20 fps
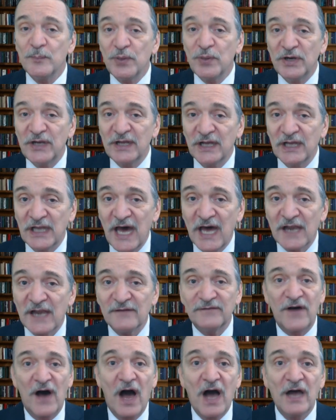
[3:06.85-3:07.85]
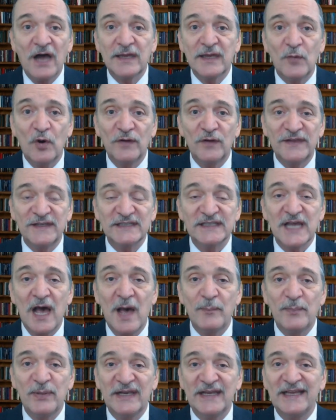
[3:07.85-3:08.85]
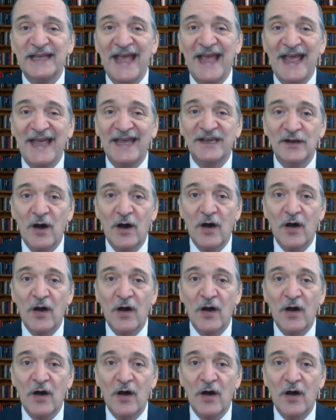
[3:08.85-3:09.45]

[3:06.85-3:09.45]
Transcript: putting a lot of volume on this company and